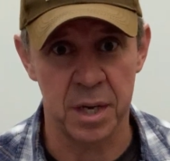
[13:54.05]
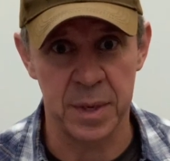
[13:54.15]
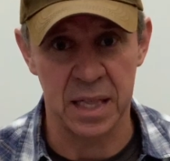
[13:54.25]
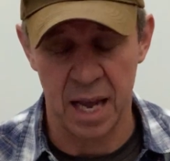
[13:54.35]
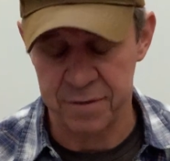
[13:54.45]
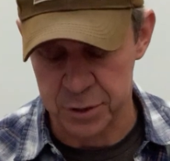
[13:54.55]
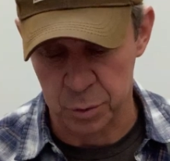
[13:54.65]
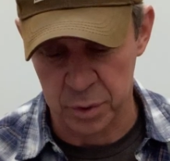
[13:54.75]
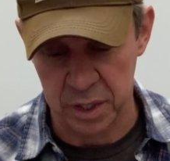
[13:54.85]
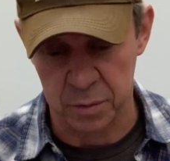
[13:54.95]
I mean, life is
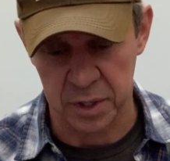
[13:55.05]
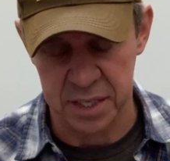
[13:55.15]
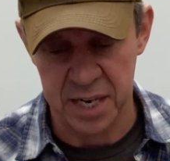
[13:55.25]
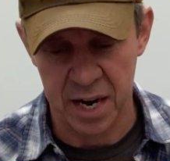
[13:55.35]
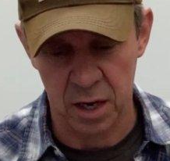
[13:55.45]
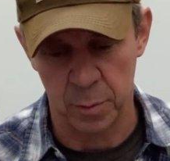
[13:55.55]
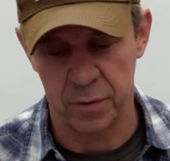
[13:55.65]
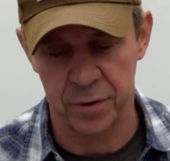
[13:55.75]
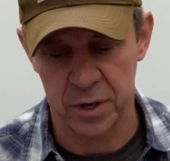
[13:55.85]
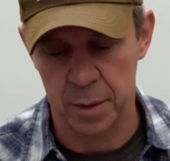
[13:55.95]
really, really
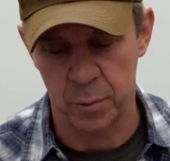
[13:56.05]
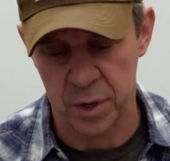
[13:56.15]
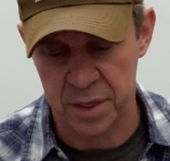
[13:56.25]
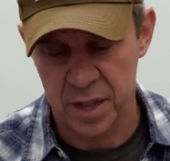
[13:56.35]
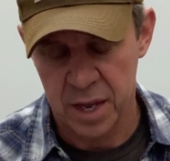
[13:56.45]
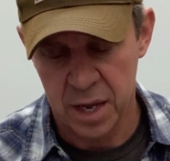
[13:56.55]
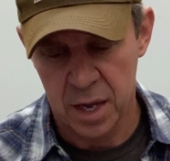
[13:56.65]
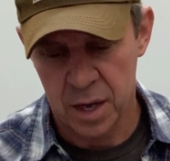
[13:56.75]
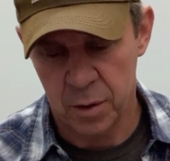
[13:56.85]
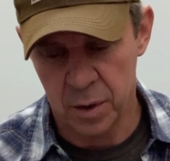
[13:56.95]
terrible for him with
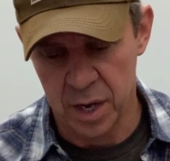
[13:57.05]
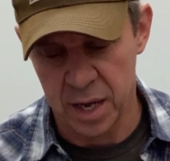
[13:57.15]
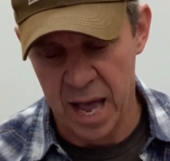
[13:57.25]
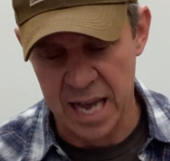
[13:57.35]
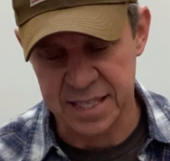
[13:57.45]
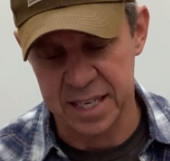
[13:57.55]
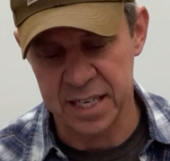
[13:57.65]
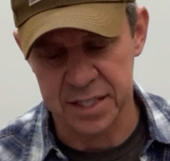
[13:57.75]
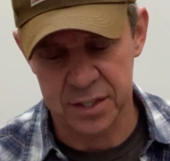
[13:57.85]
as it is.